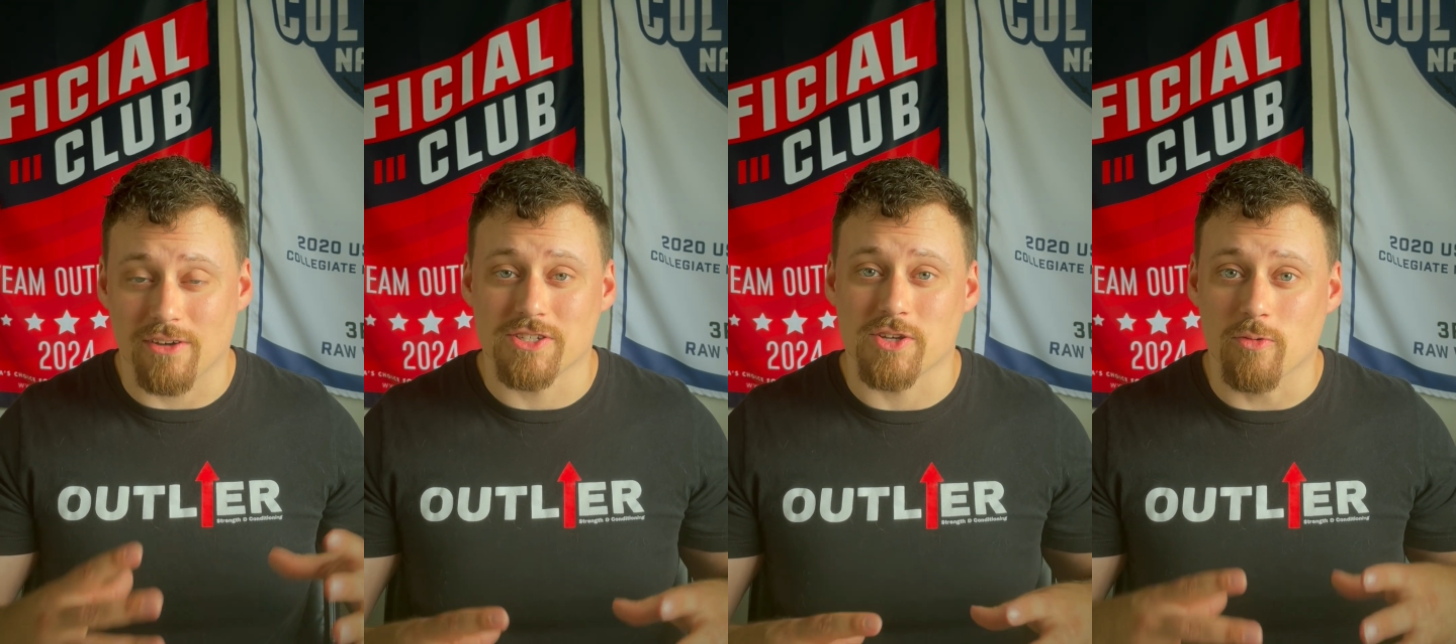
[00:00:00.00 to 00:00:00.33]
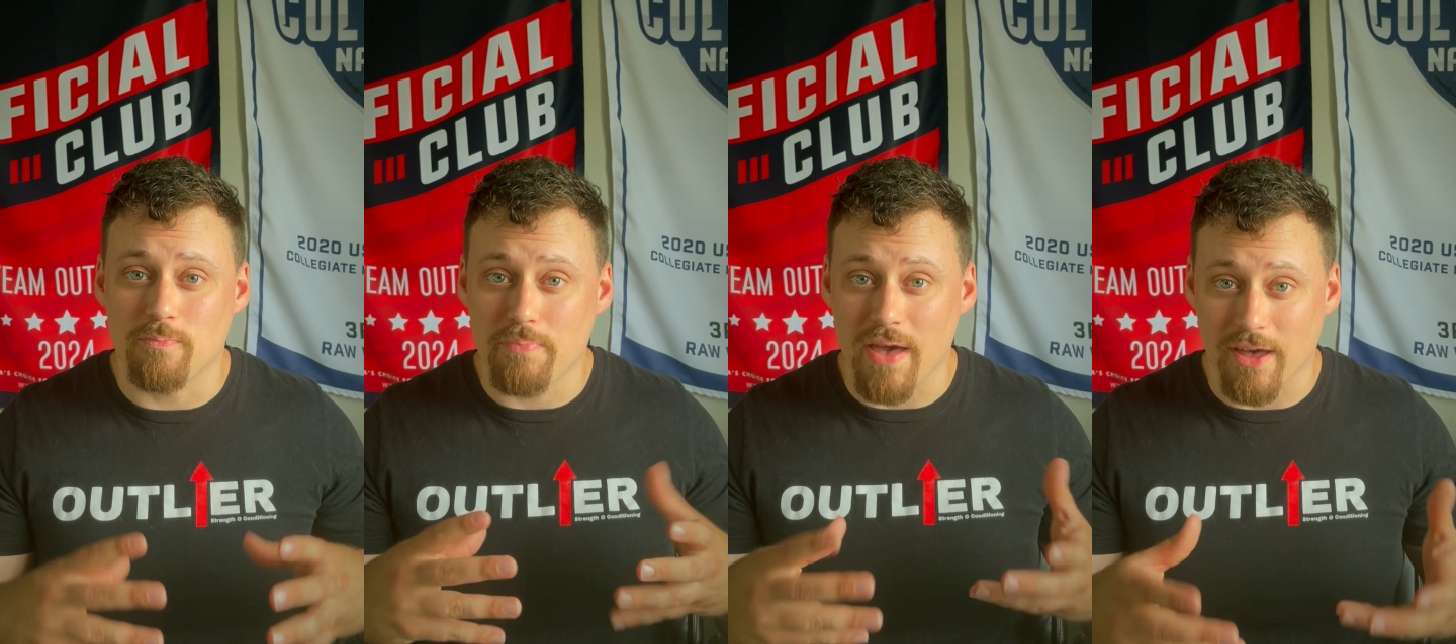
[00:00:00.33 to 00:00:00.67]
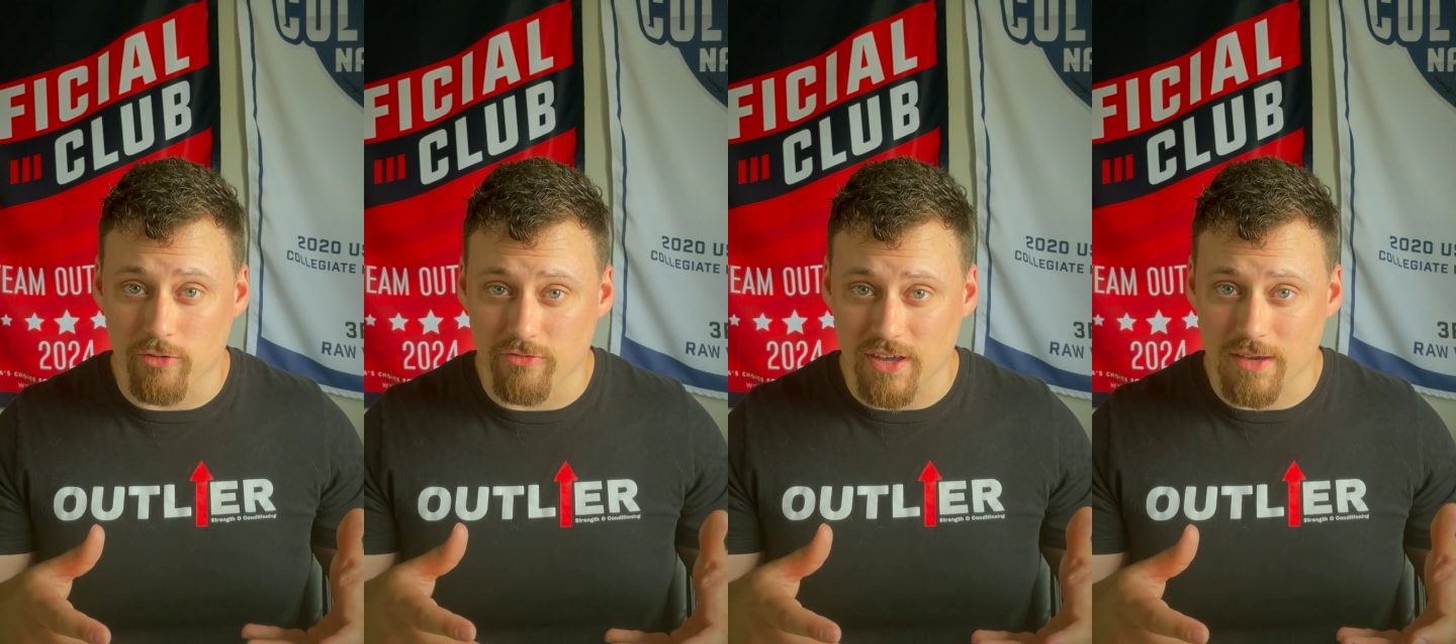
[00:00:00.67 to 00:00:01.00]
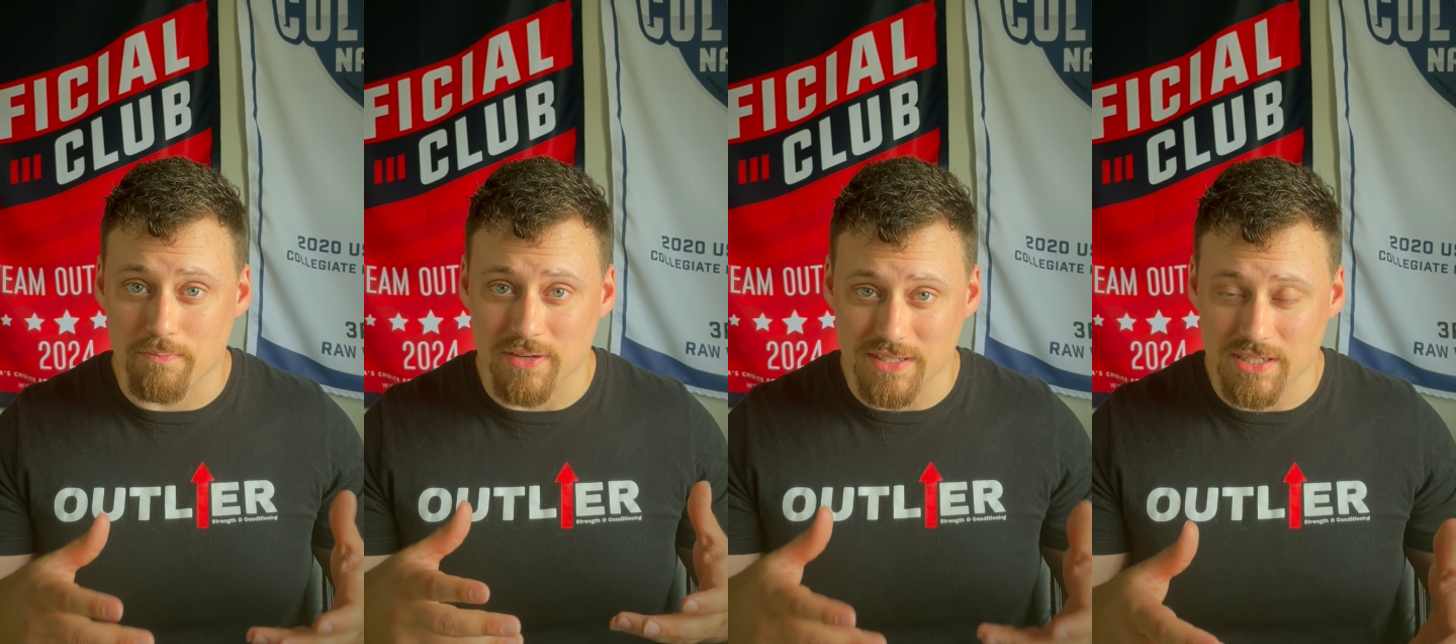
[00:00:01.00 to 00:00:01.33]
also
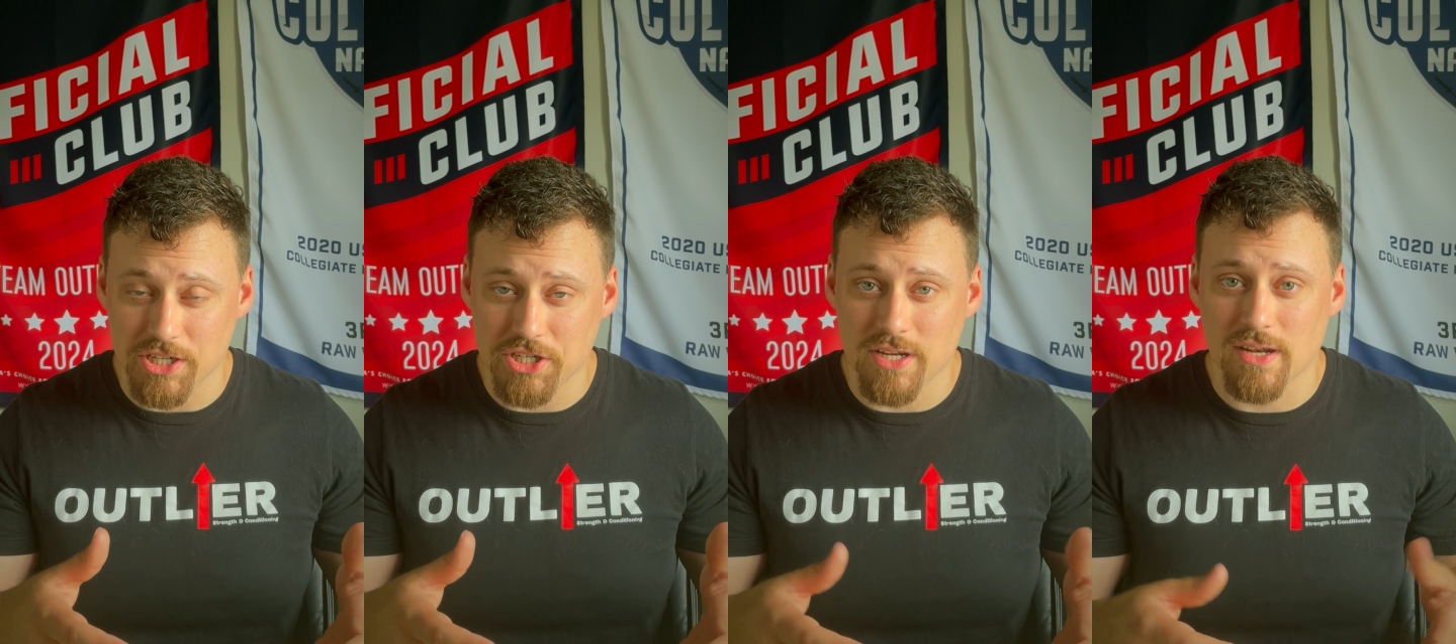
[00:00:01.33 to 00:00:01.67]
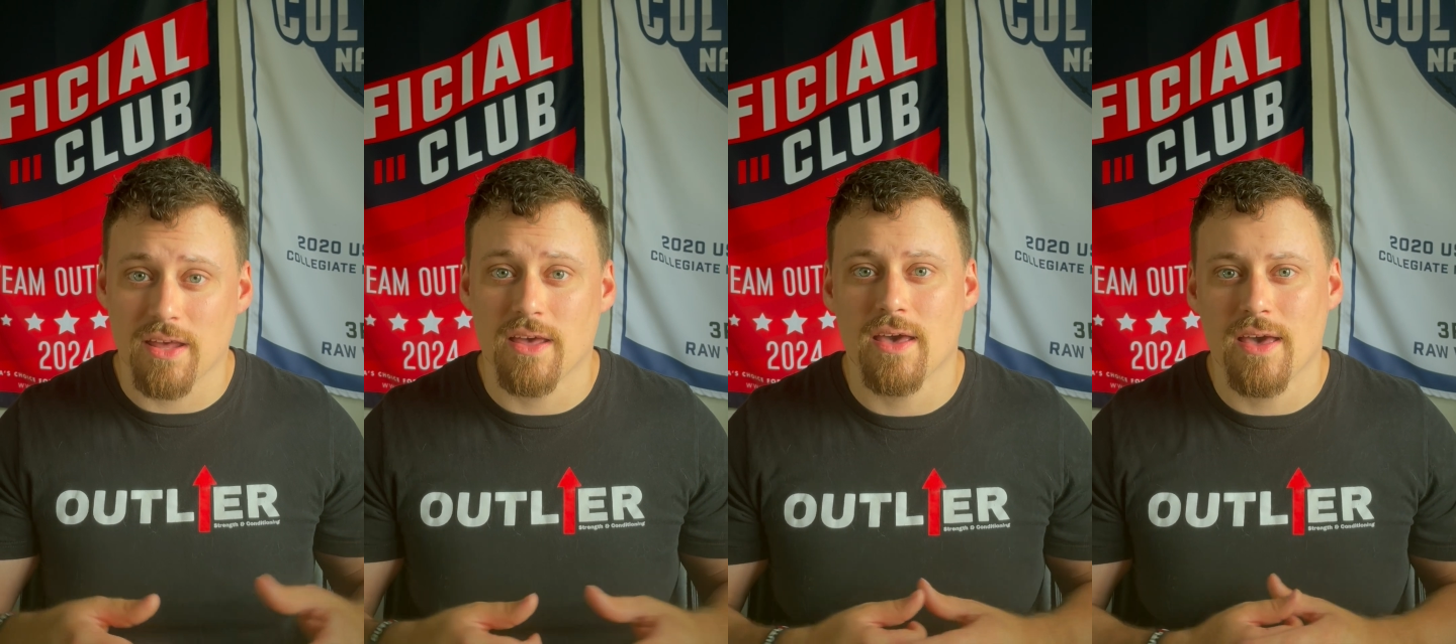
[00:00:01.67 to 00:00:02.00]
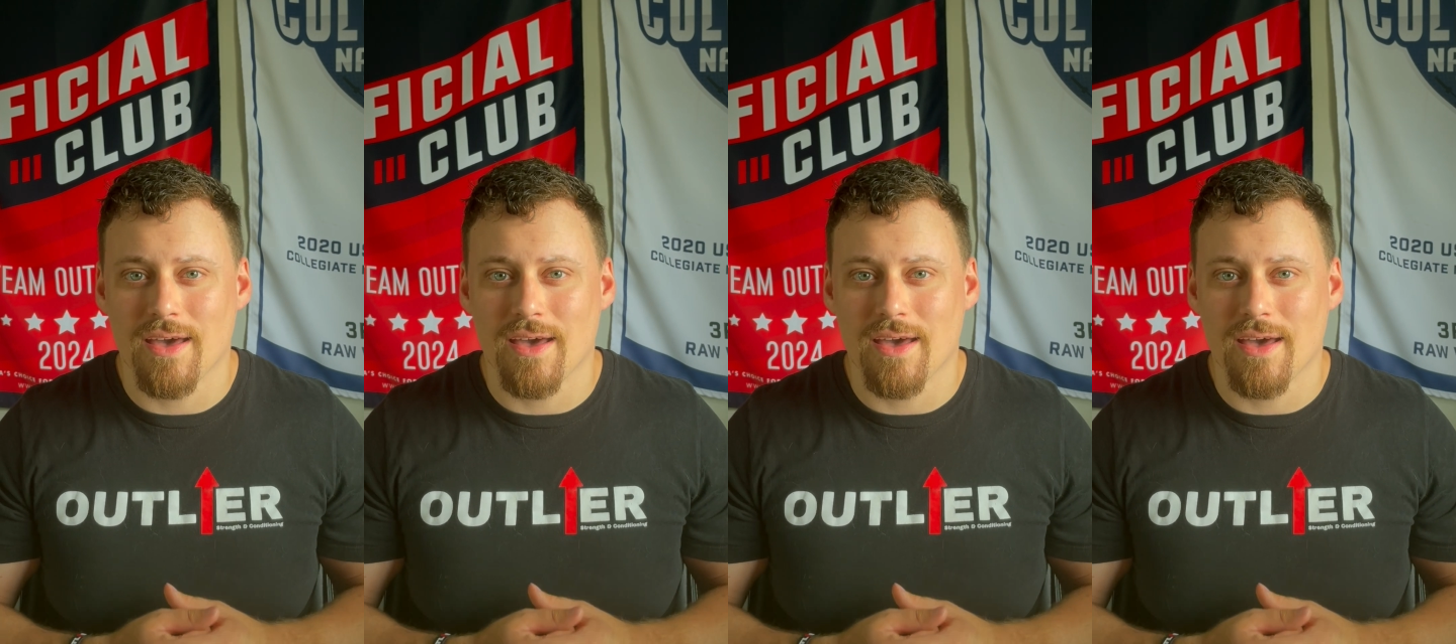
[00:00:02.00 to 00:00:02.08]
pelvic position,